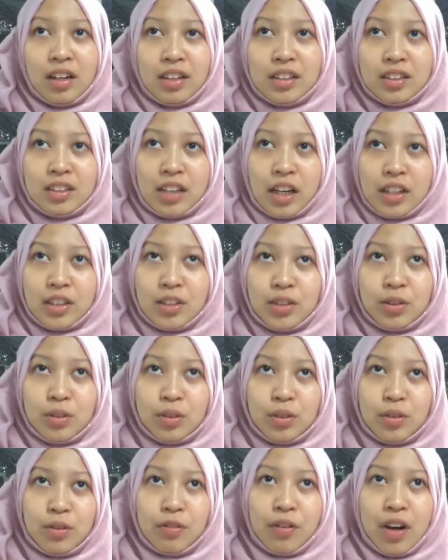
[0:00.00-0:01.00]
starts
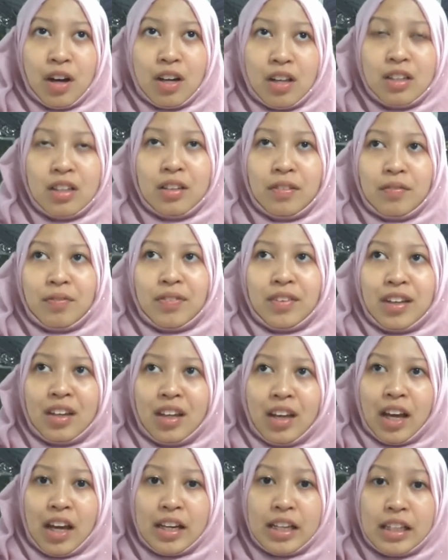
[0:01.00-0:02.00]
to fall,
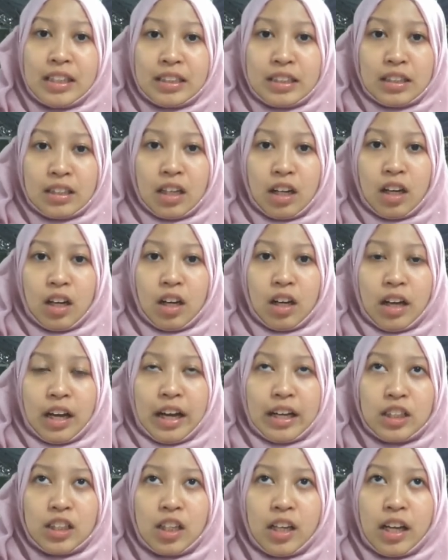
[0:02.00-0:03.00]
and it's
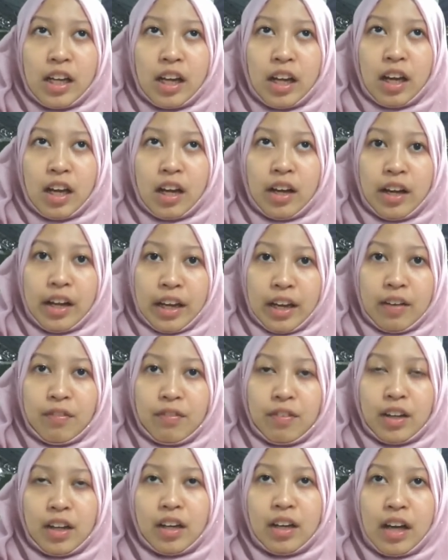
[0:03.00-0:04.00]
actually
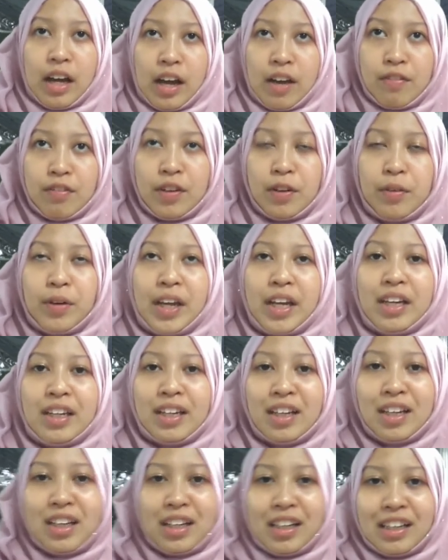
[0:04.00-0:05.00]
a heavy rain,
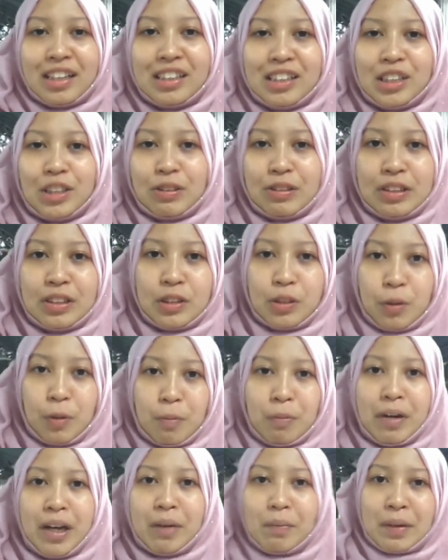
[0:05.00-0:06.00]
and she was so
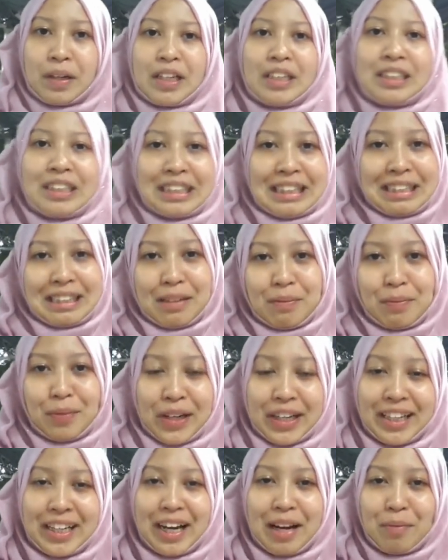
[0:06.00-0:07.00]
mad because she didn't
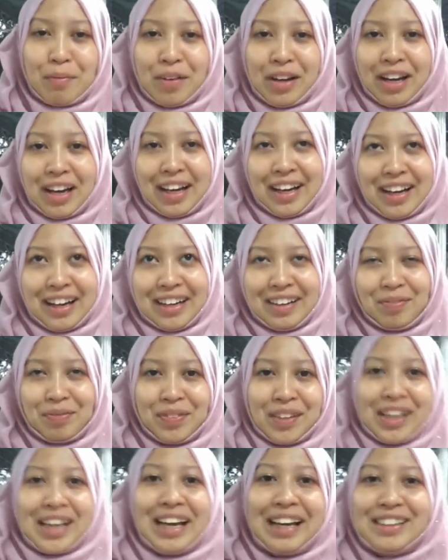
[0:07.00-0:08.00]
bring the umbrella,
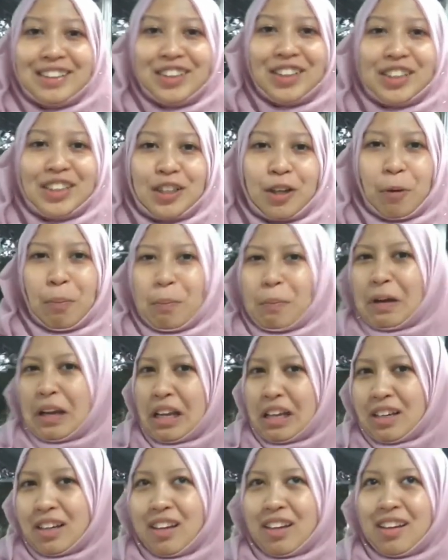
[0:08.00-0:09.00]
and she's
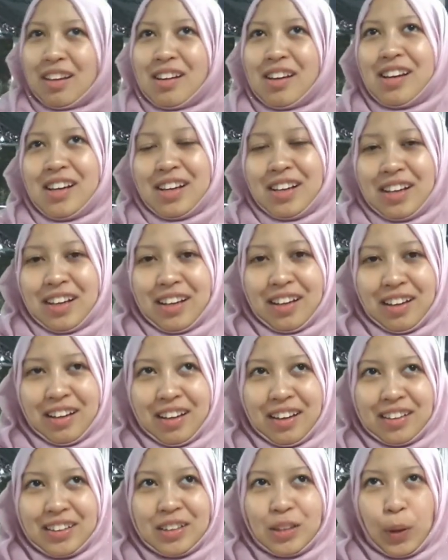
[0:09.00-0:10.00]
complaining.
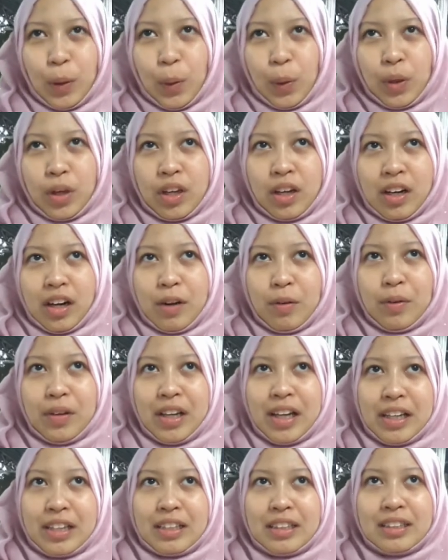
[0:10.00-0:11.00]
So here I would
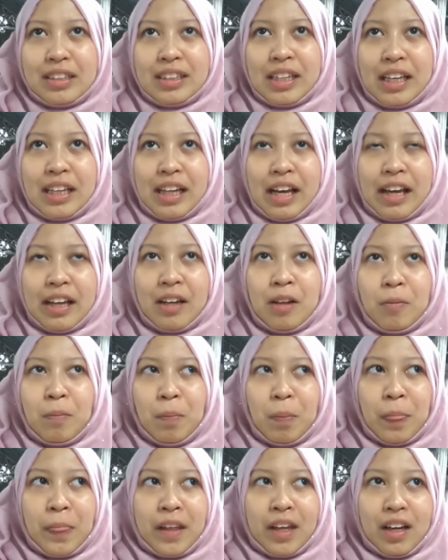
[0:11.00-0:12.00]
like to say that
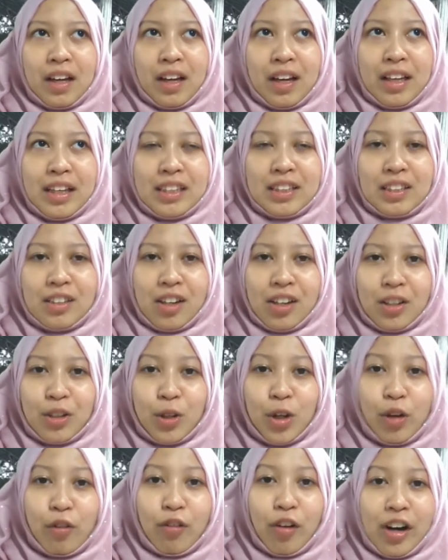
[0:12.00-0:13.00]
it's not
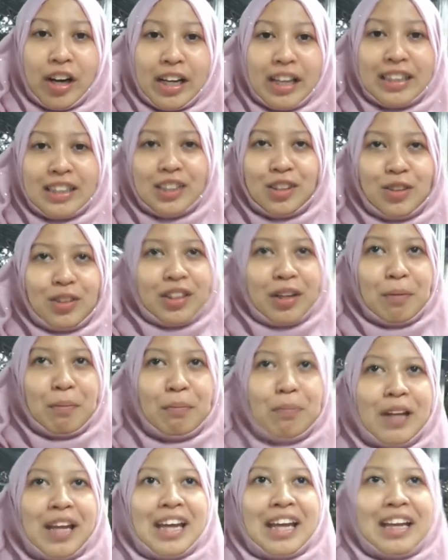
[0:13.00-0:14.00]
good for us to
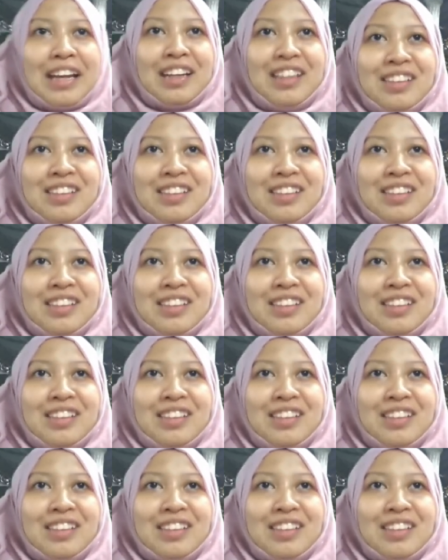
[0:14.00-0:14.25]
complain